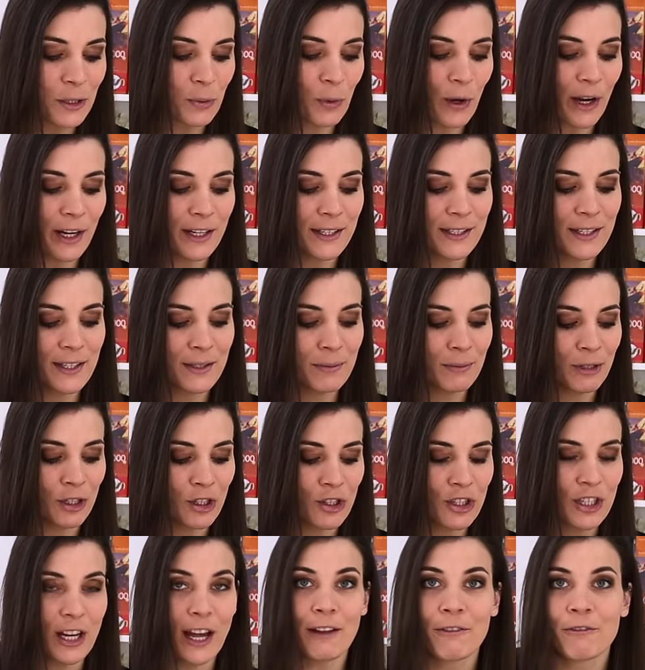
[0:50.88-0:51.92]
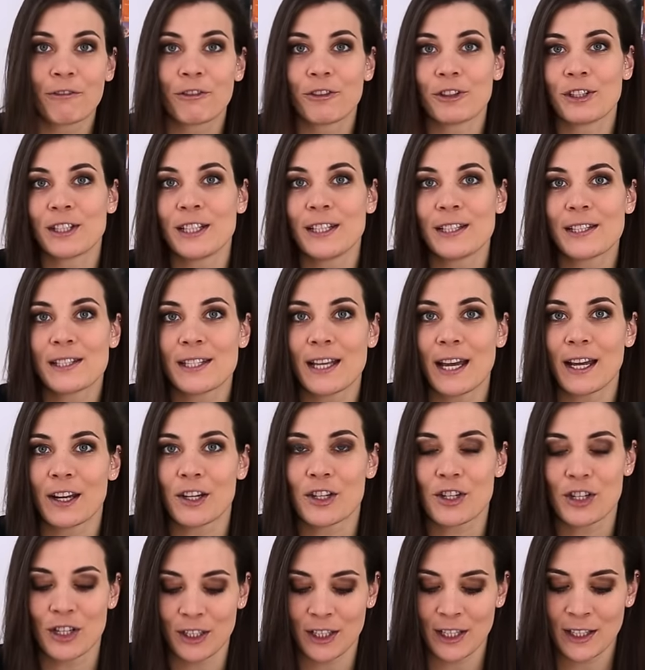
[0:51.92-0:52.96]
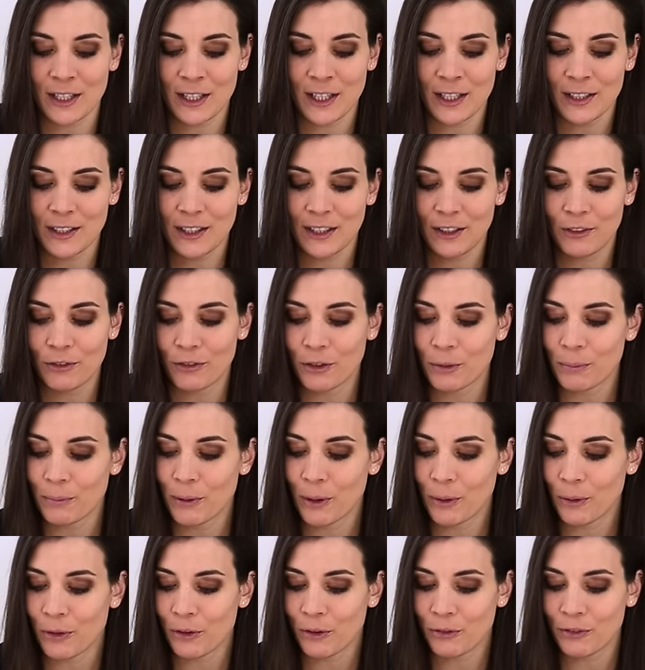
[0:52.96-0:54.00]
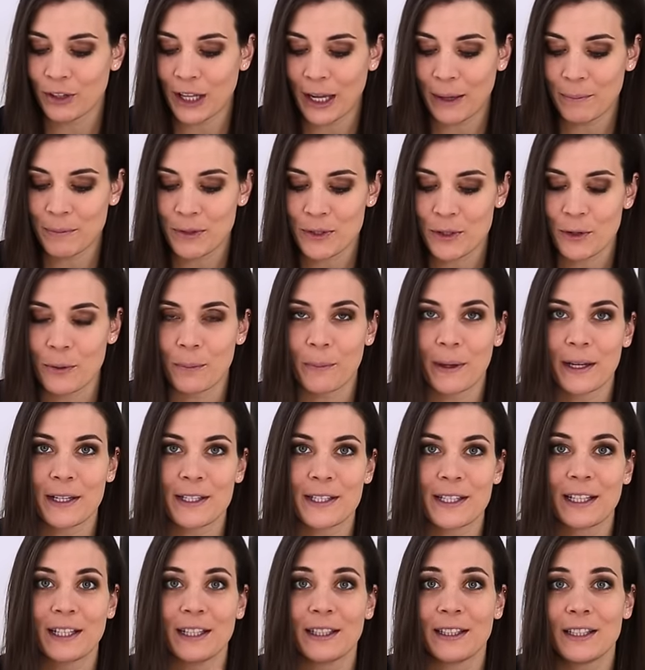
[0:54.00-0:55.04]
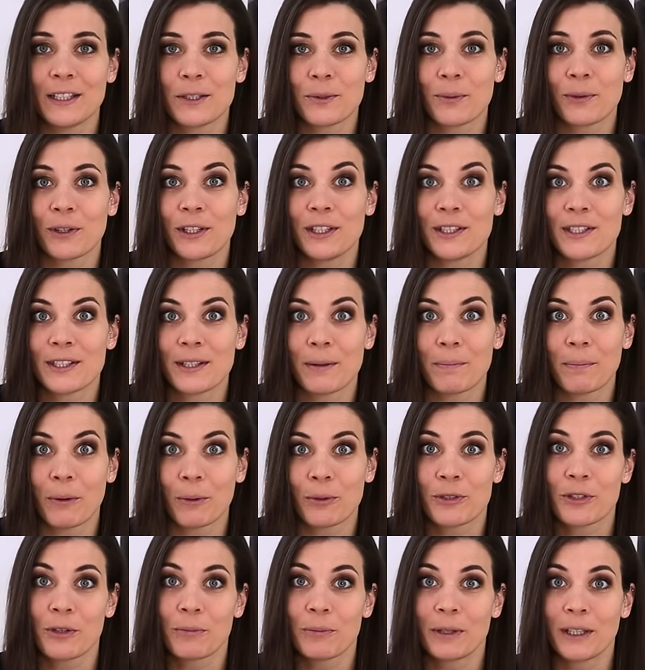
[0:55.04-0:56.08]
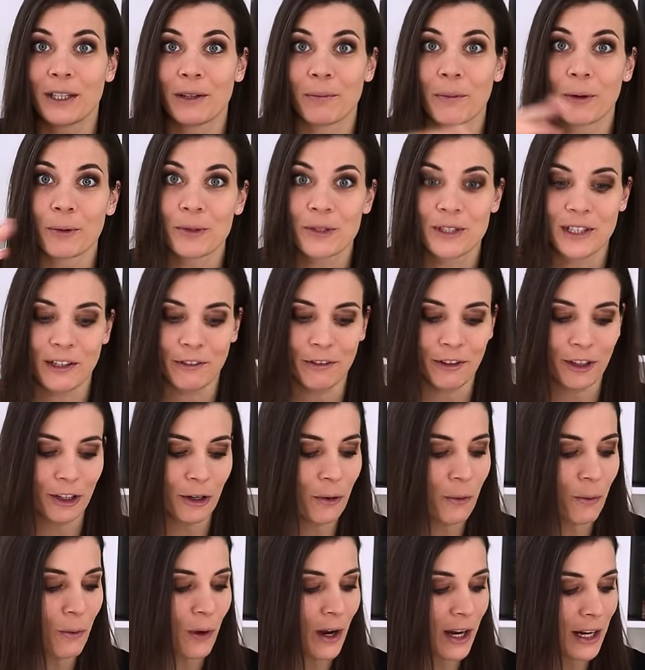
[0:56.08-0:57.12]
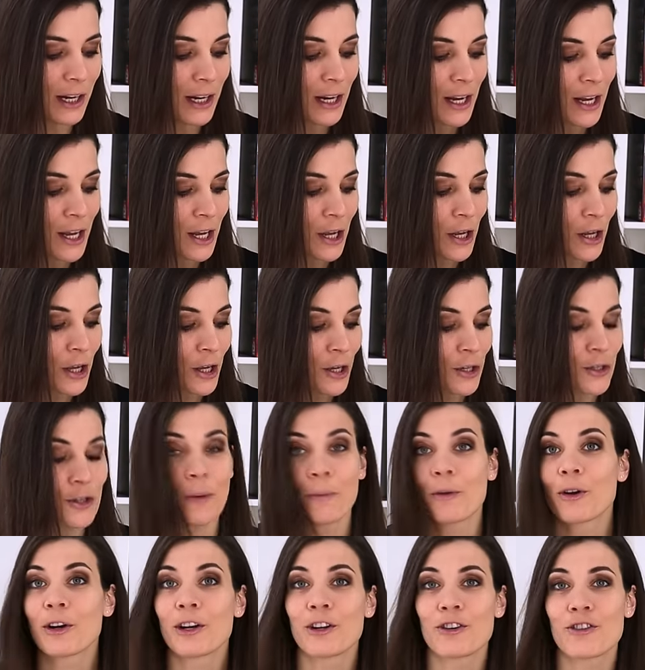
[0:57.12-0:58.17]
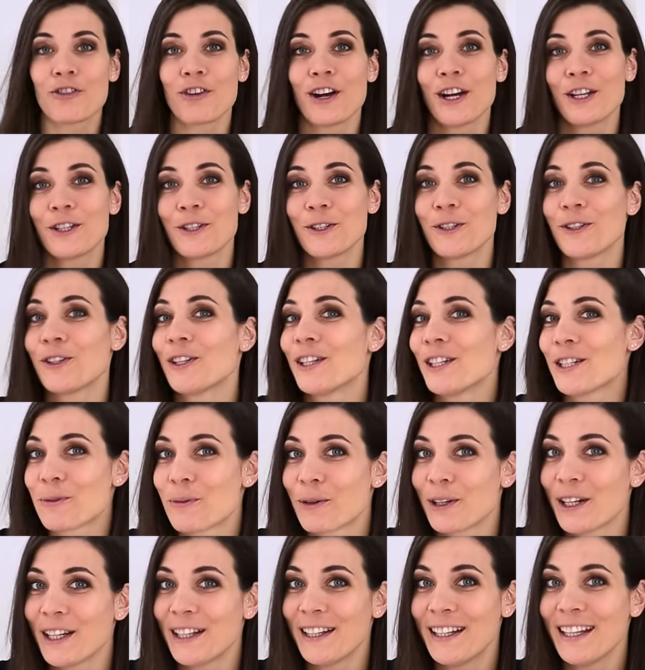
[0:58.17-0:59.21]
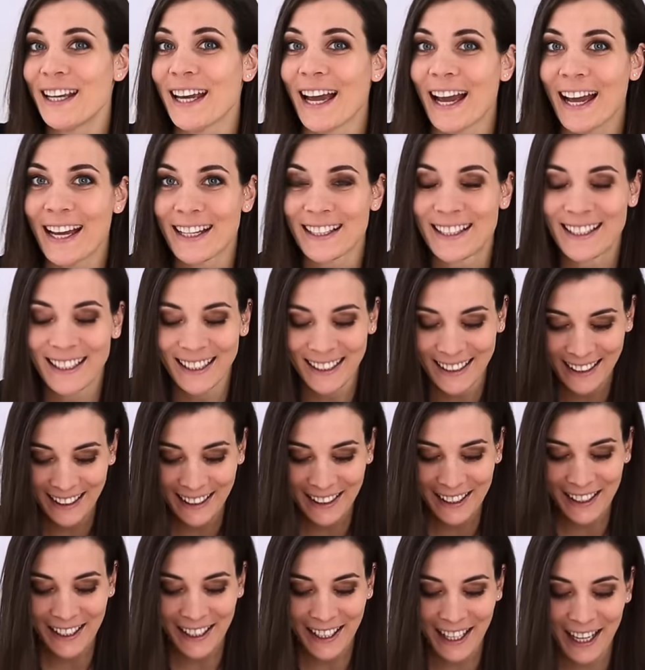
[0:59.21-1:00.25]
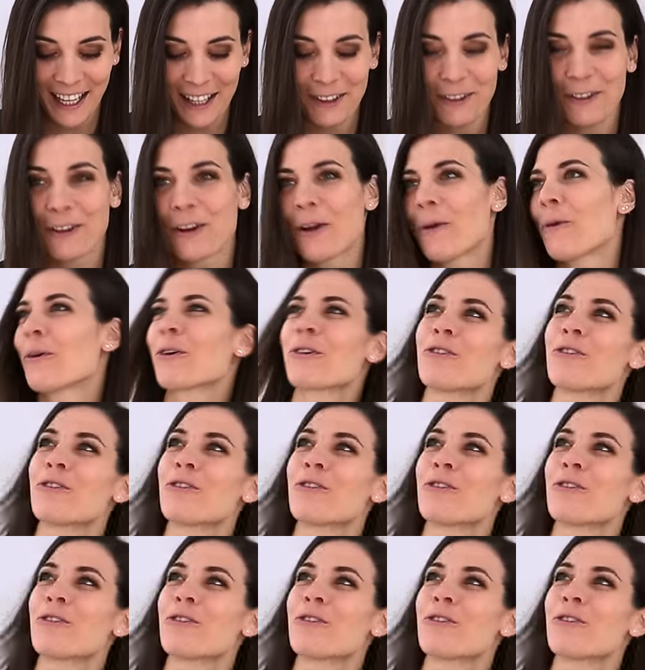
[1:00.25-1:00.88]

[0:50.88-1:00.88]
twice as much time for this section than they did for both of them. So basically this one is supposed to be the most difficult one. So I'm gonna try to do this one at the end. I don't know,